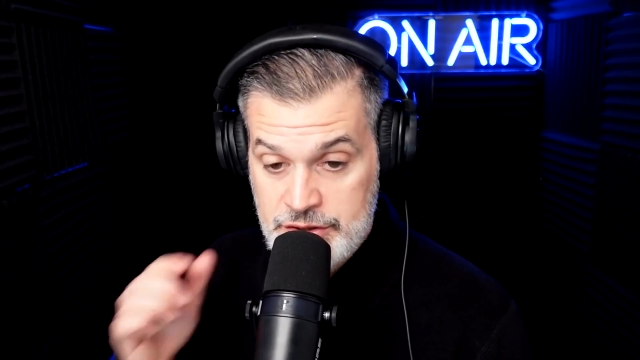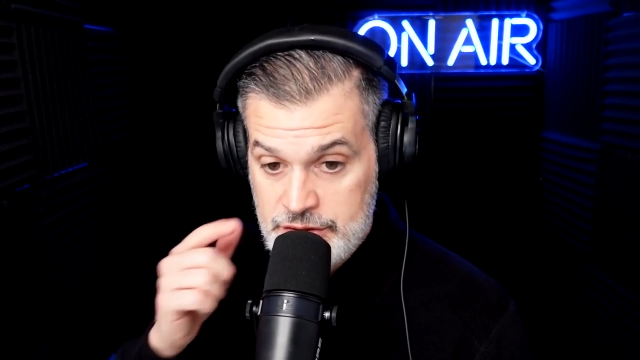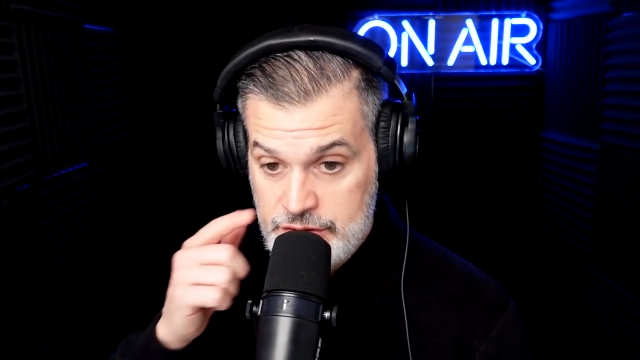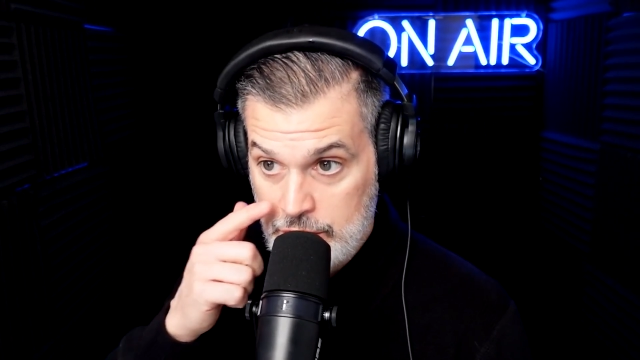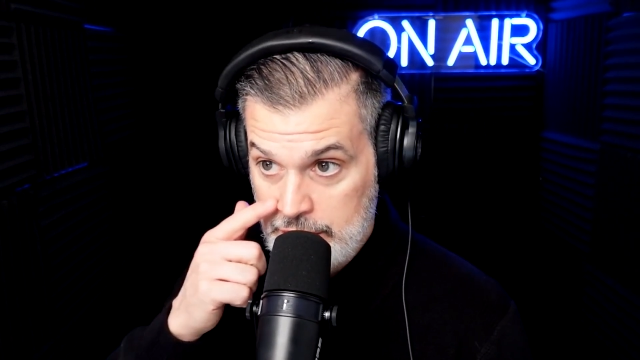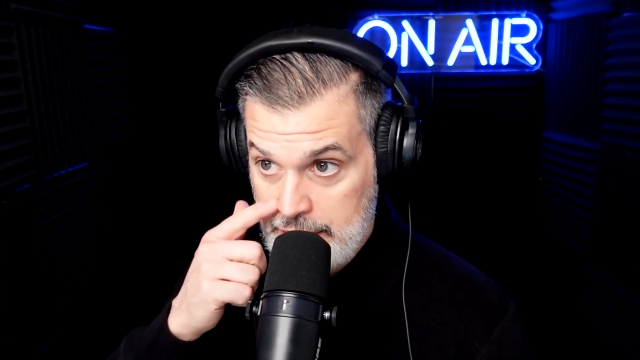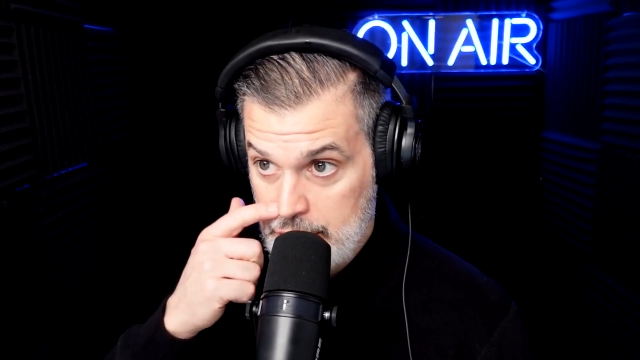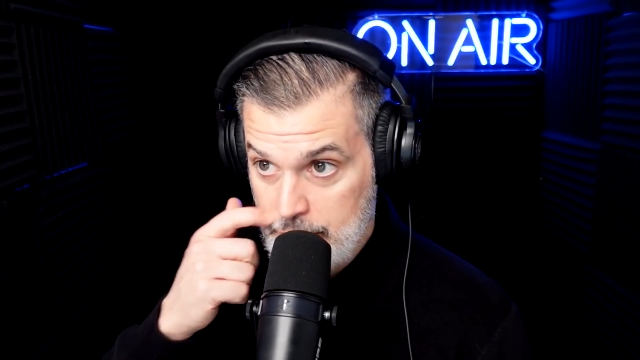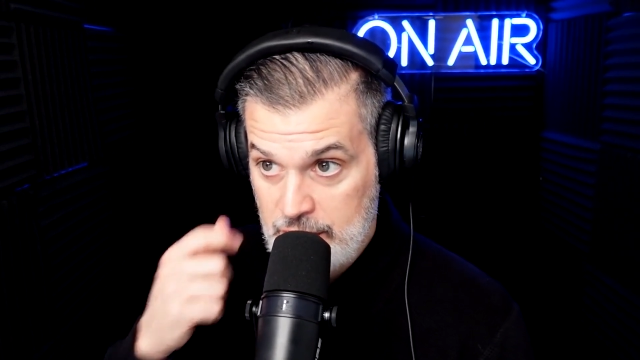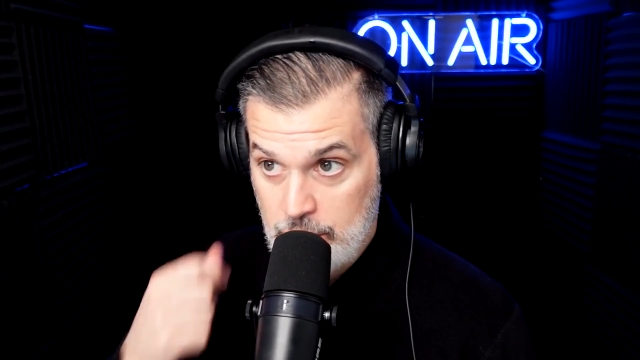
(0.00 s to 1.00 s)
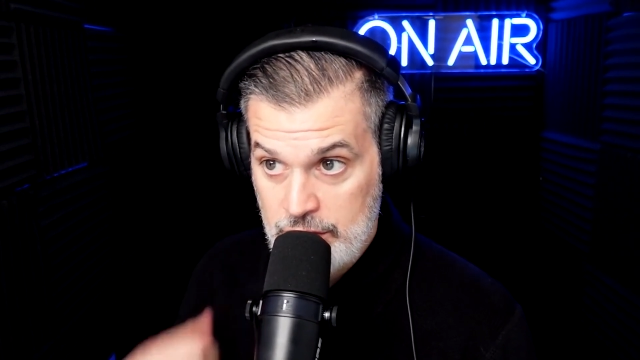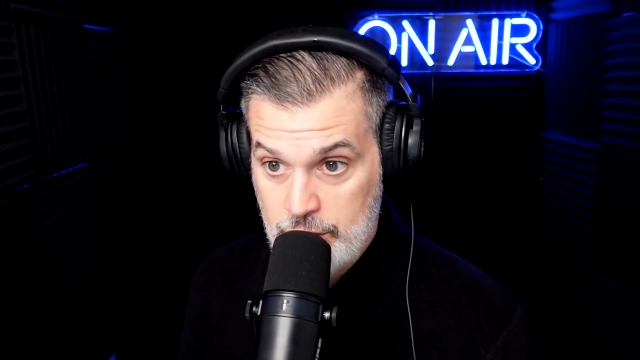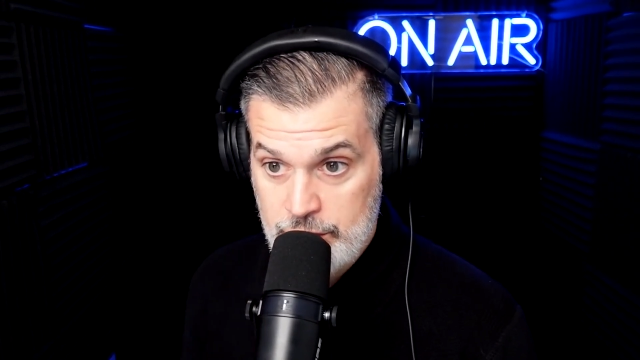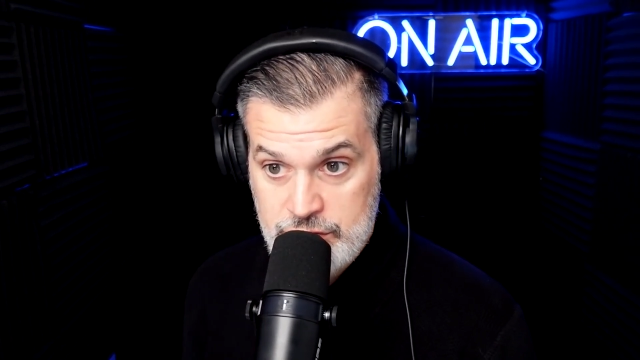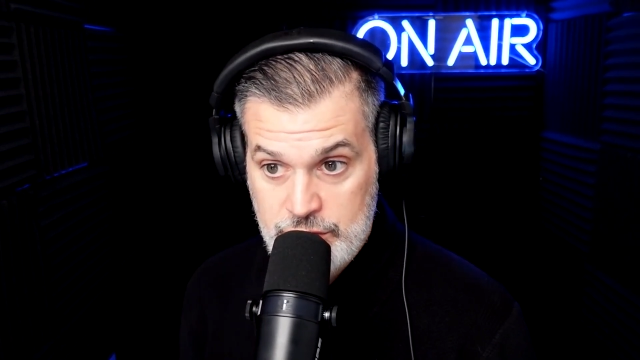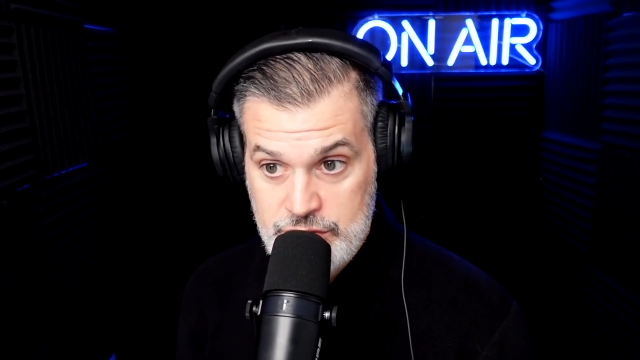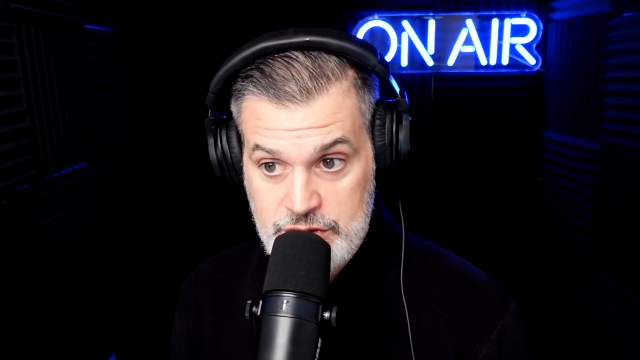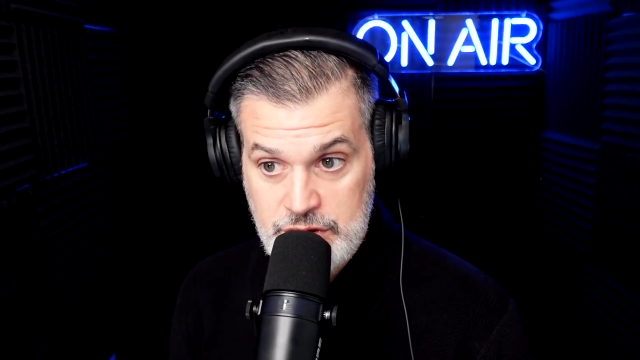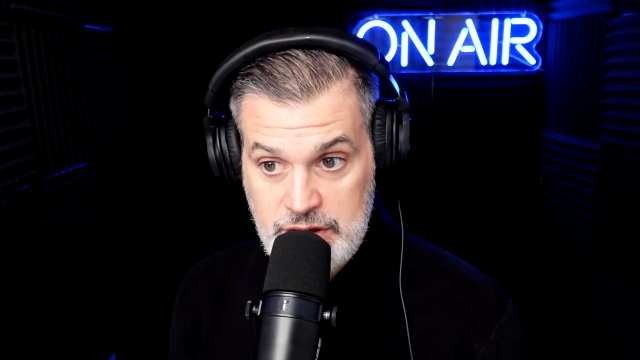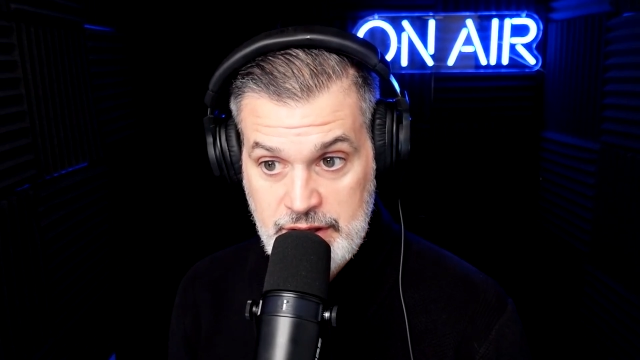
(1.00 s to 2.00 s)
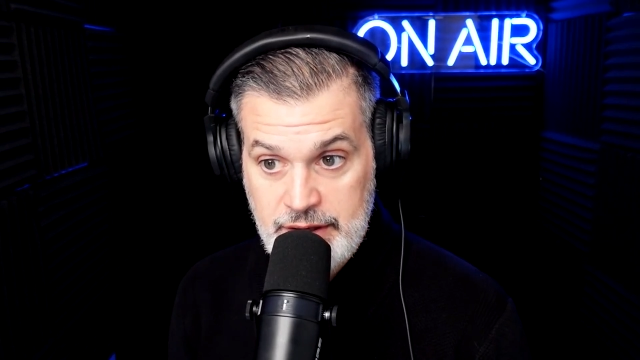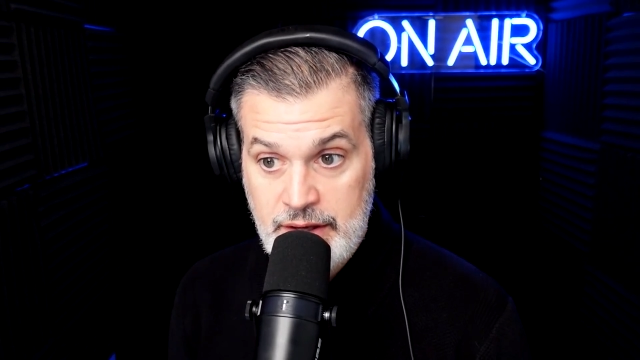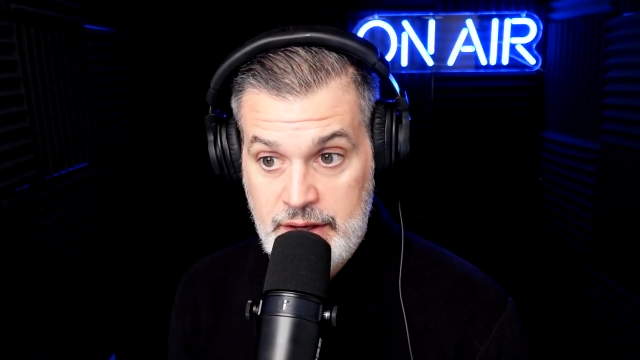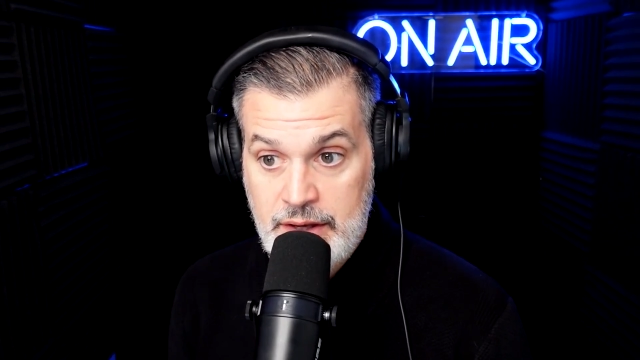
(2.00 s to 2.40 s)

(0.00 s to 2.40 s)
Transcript: And so again, no matter what your resources look like.